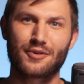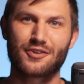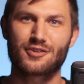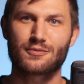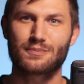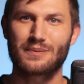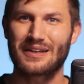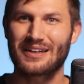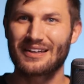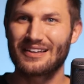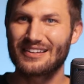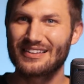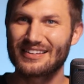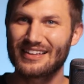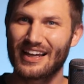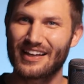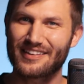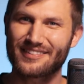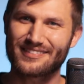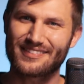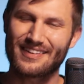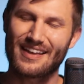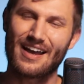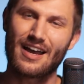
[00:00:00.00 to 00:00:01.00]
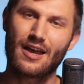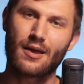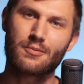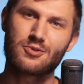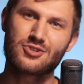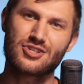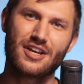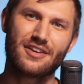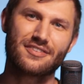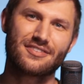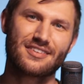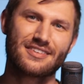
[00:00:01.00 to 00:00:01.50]
to spend less time
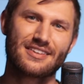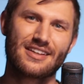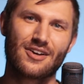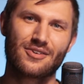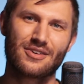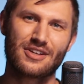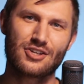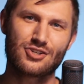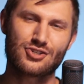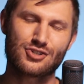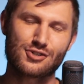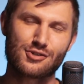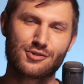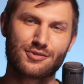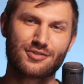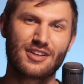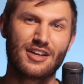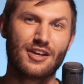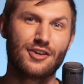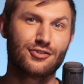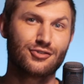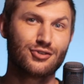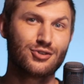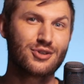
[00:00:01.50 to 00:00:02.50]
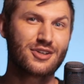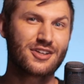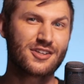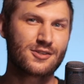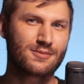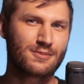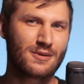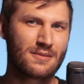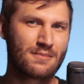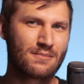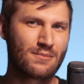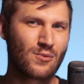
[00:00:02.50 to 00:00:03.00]
chasing down issues so you can
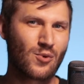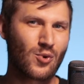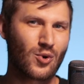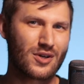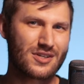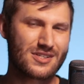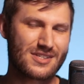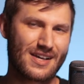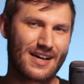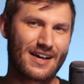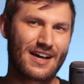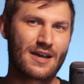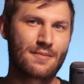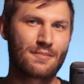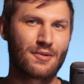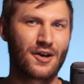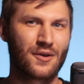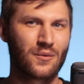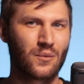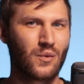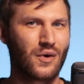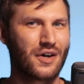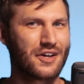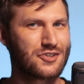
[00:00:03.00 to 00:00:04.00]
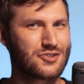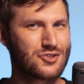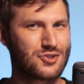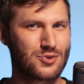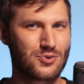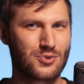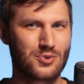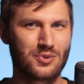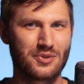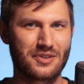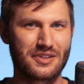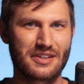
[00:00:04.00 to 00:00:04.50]
spend more time on what
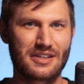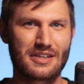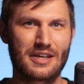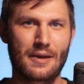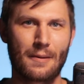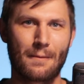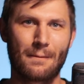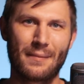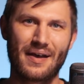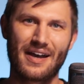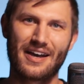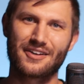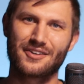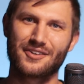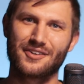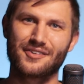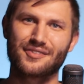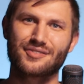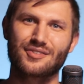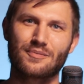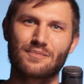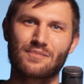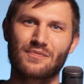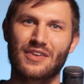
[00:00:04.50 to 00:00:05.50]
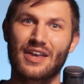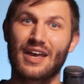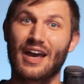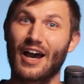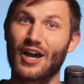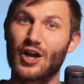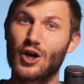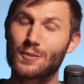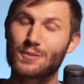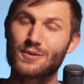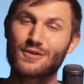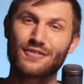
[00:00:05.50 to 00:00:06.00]
truly matters.
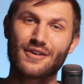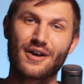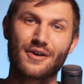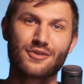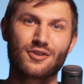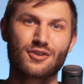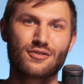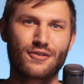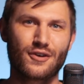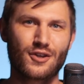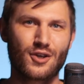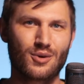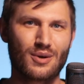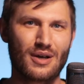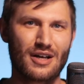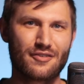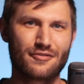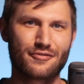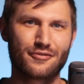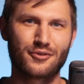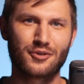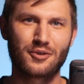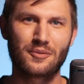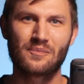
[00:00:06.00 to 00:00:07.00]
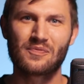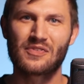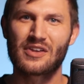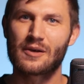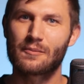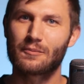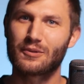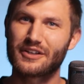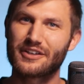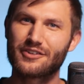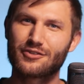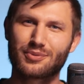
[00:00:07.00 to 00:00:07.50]
I hope you found this video helpful.
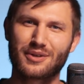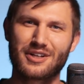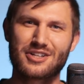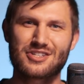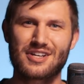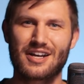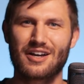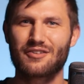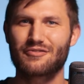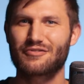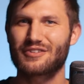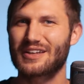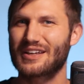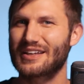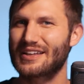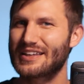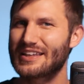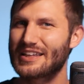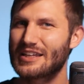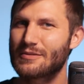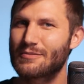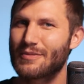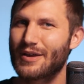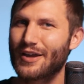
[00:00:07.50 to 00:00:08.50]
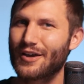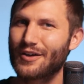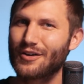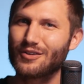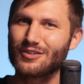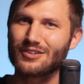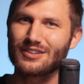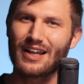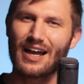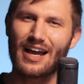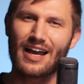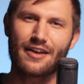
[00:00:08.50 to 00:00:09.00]
Please reach out via email,
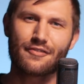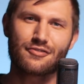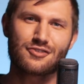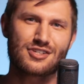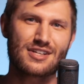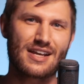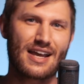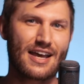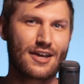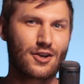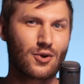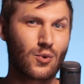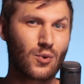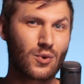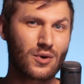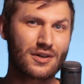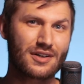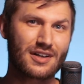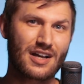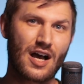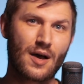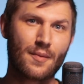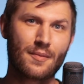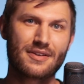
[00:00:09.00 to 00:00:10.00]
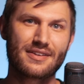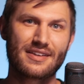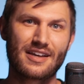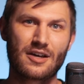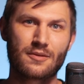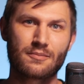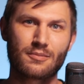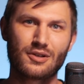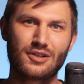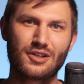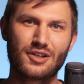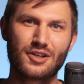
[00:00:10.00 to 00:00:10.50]
live chat, or comment
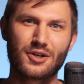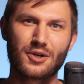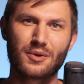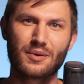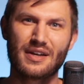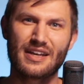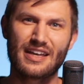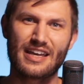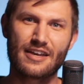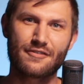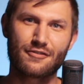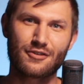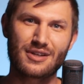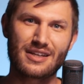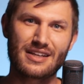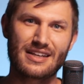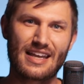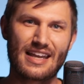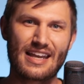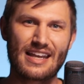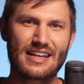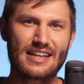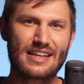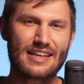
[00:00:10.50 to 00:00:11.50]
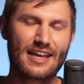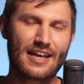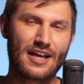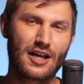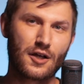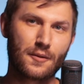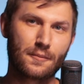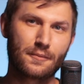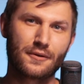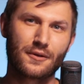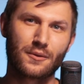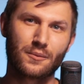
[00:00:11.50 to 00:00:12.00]
down below if you need any
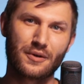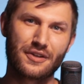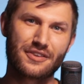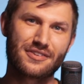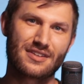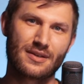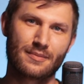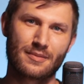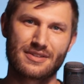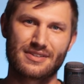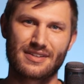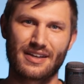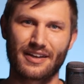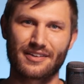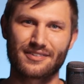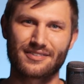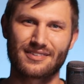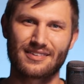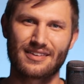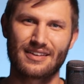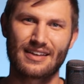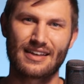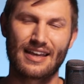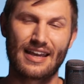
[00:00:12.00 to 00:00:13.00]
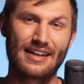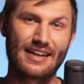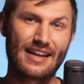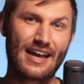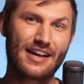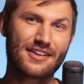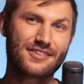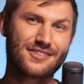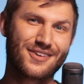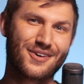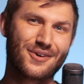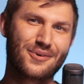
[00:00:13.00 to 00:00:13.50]
help with Sematext. And
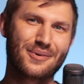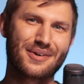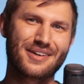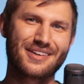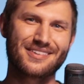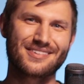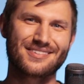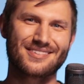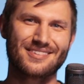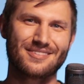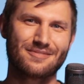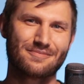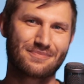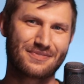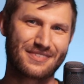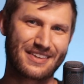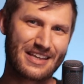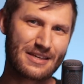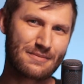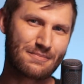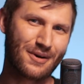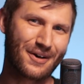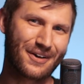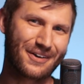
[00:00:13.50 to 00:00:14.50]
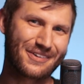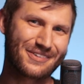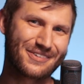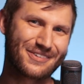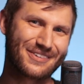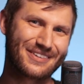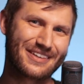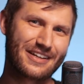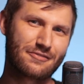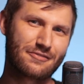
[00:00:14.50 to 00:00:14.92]
as always, keep monitoring,